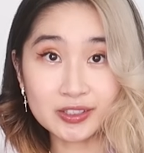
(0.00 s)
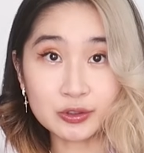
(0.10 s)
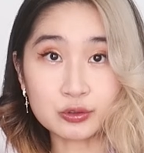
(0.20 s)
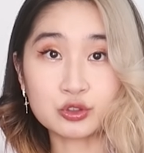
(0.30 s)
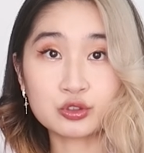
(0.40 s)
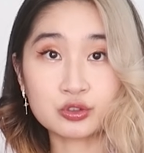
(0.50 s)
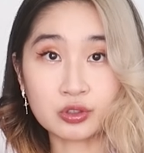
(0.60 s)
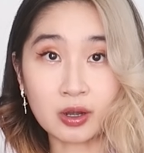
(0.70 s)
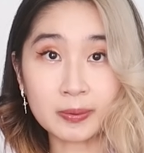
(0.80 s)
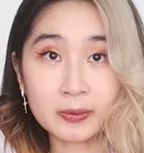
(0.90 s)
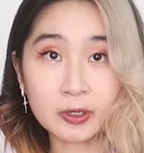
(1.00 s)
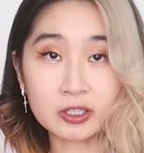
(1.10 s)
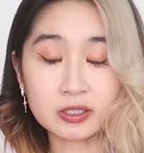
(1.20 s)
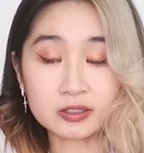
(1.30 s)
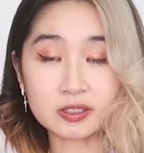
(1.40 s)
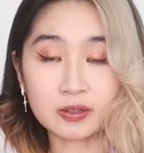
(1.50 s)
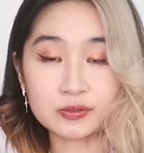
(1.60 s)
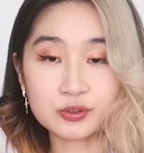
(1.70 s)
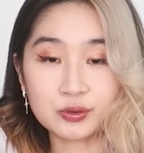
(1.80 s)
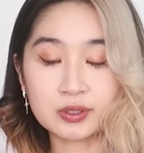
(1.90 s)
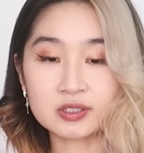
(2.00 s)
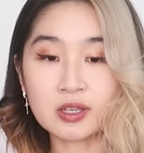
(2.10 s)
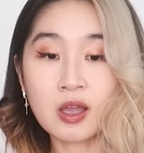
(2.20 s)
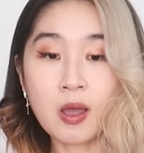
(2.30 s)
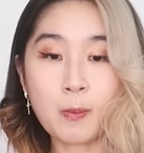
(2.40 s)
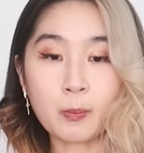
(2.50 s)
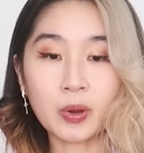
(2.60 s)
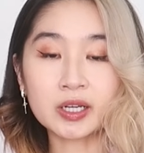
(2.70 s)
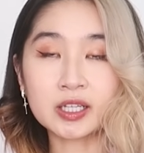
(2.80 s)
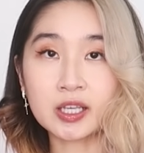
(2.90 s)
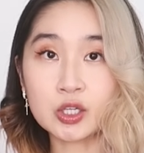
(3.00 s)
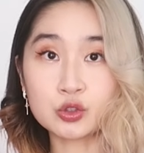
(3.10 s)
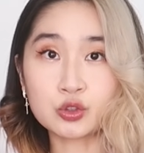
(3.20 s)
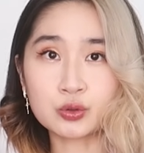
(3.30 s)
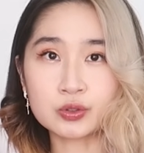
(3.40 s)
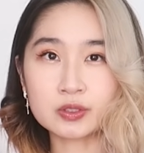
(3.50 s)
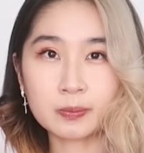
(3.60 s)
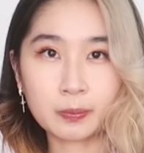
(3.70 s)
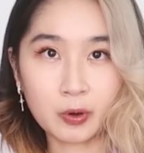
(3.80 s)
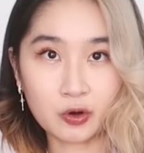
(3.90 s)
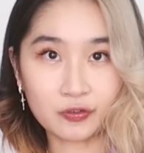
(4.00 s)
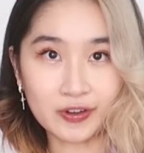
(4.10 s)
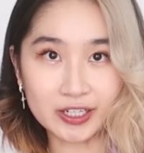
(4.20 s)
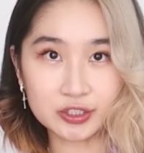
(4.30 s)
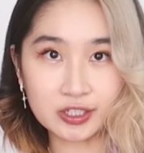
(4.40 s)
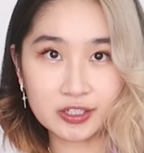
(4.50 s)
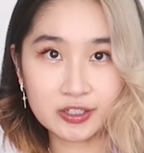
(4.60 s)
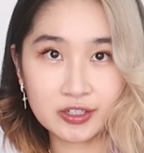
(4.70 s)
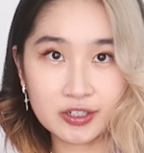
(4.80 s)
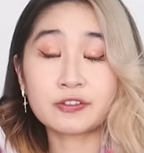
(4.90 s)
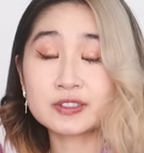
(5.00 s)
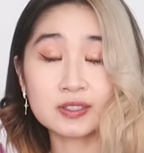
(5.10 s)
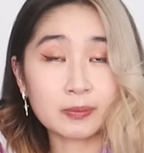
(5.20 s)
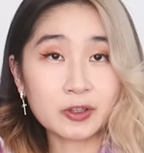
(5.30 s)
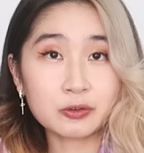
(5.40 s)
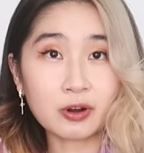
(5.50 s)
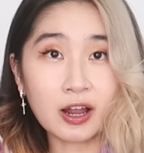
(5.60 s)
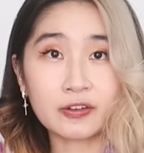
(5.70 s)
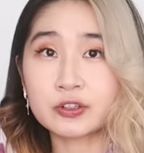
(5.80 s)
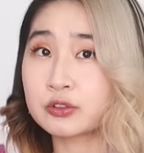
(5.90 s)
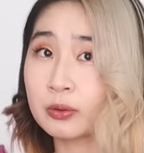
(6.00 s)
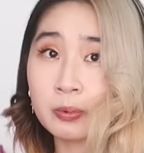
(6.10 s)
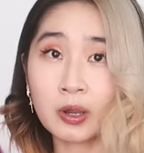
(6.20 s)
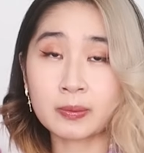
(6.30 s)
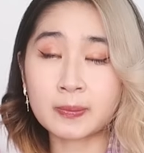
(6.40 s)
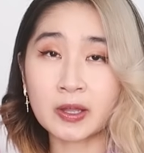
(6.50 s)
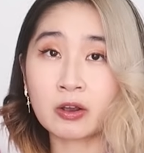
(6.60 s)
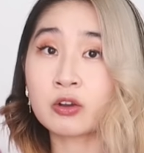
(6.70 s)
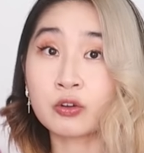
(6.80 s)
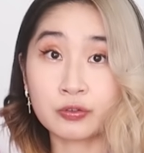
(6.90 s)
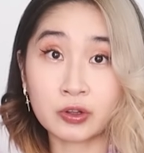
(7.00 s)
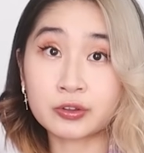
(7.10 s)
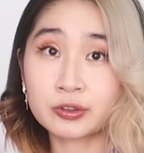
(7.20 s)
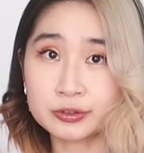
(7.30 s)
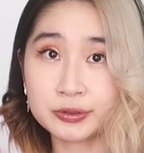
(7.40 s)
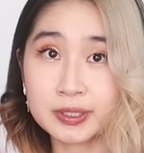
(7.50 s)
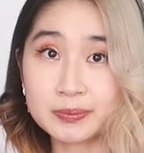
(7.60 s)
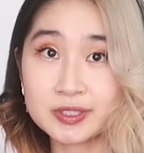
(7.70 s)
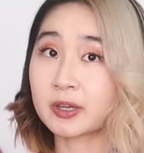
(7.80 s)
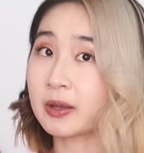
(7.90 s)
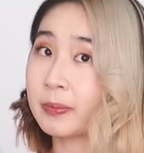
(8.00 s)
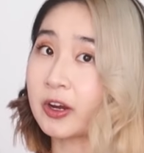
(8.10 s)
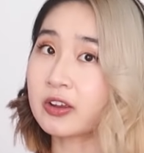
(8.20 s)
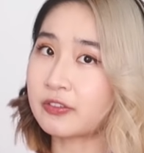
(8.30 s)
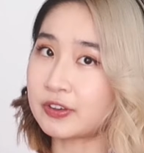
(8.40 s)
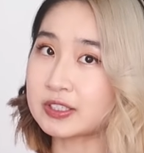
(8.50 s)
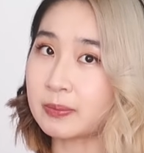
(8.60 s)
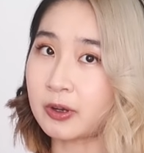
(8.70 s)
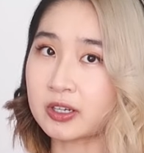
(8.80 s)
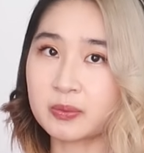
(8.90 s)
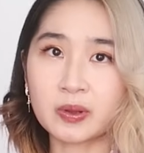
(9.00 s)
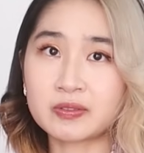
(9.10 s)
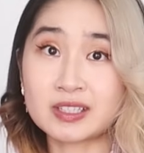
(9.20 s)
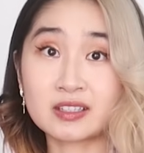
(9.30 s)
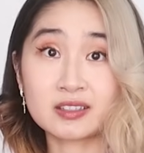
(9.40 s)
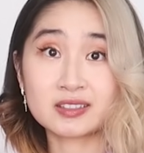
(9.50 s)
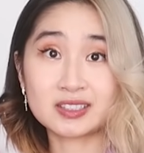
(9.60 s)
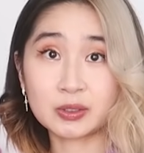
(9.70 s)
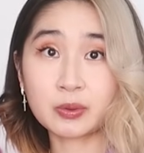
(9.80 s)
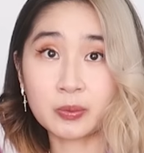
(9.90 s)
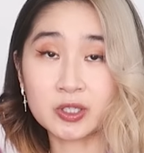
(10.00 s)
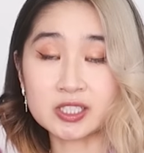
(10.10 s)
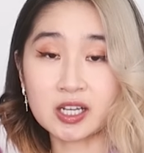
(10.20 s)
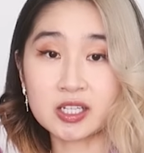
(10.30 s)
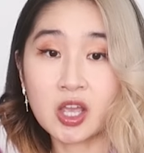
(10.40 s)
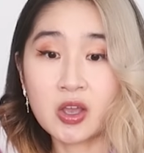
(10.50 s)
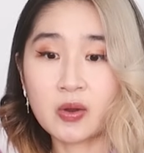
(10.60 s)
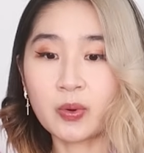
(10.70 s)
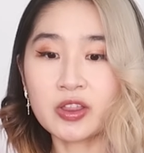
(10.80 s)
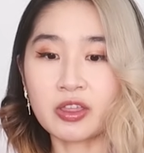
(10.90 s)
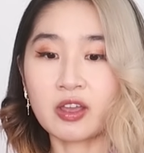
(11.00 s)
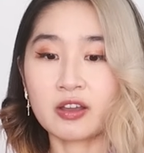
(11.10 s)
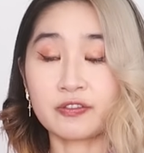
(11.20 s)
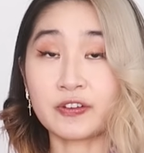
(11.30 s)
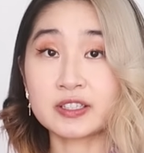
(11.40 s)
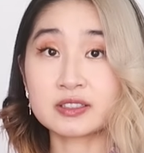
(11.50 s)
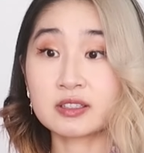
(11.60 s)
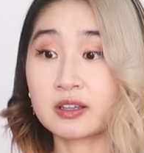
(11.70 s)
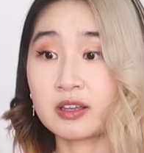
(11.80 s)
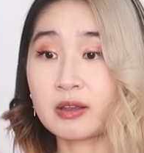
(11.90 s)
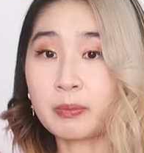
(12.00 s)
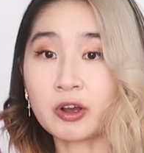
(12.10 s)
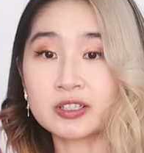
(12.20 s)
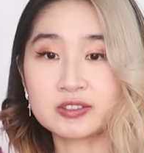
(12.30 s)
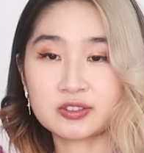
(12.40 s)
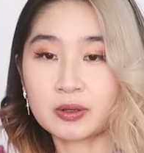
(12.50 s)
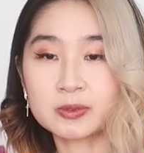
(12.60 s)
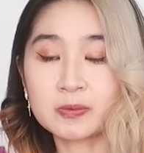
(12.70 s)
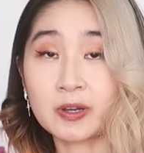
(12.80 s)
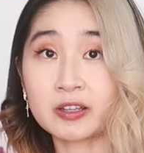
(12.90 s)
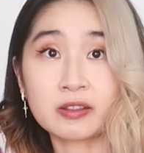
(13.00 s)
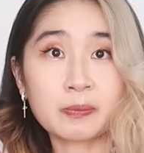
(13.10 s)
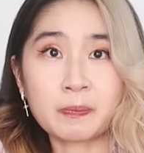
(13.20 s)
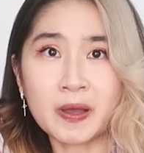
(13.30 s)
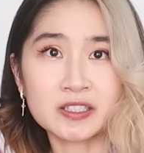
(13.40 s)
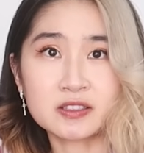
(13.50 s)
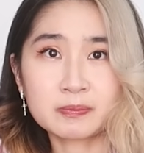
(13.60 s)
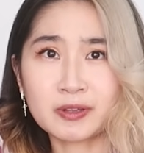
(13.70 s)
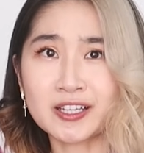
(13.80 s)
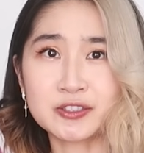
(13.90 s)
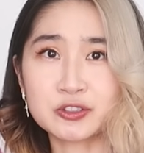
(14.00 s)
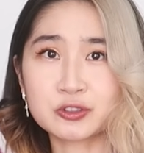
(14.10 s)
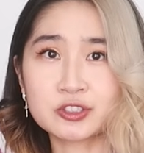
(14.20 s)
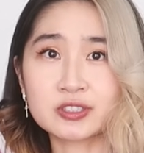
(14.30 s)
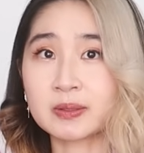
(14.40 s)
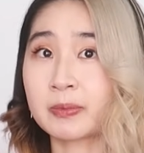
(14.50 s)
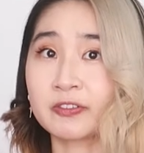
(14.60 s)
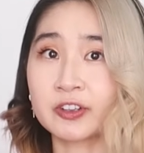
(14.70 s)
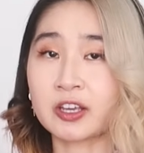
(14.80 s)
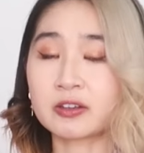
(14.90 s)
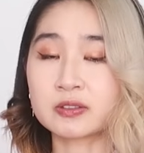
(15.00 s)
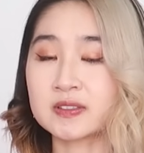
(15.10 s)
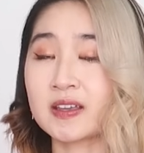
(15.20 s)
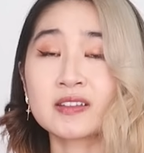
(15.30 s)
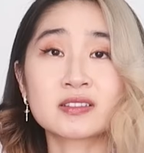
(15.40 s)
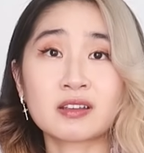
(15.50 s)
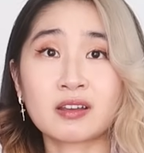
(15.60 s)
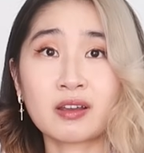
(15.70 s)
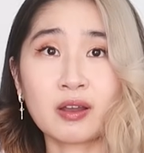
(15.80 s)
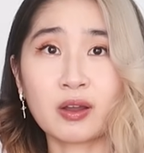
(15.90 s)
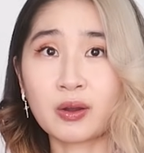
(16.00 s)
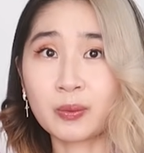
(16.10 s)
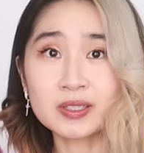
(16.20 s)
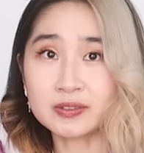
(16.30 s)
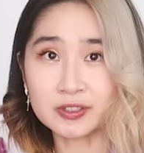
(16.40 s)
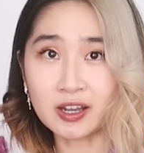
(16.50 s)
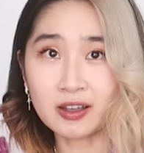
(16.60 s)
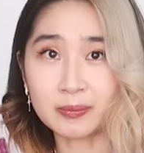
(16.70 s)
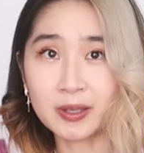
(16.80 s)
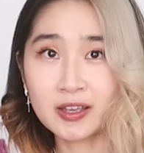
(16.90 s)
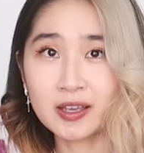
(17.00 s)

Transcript: need to stop comparing ourselves to this money-induced perfection. If it's something you're after, no problem at all, go follow your dreams. But comparing a face and body with zero work done with a face and body sculpted by the best plastic surgeons in Beverly Hills is a waste of time.